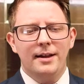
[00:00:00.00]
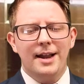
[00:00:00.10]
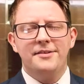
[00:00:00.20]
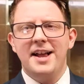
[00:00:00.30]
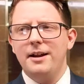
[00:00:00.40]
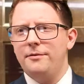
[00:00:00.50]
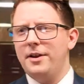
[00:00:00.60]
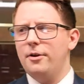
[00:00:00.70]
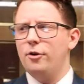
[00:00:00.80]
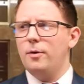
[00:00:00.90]
Now, Danny
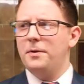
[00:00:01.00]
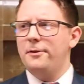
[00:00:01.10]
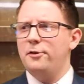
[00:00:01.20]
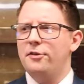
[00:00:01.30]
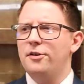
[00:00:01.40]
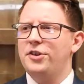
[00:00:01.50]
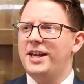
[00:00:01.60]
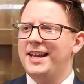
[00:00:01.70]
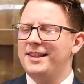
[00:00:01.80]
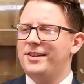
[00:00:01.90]
DeVito grew up in New
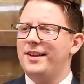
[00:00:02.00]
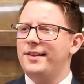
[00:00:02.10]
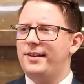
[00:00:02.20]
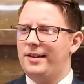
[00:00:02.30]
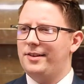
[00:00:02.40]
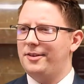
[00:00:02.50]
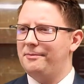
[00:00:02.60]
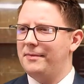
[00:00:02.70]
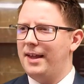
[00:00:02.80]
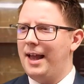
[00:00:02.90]
Jersey in the 60s,
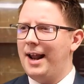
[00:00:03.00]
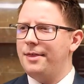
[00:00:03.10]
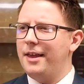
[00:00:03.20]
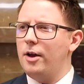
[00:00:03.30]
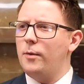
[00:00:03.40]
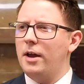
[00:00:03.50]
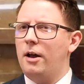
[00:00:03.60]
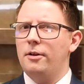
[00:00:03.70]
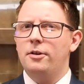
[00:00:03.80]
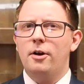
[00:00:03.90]
and I think we
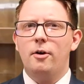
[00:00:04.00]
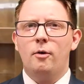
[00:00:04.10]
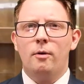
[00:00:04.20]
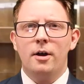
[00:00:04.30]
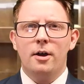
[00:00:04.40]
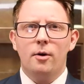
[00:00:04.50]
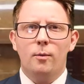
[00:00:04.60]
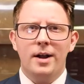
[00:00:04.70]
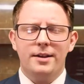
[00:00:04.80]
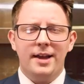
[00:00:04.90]
all know
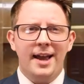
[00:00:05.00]
what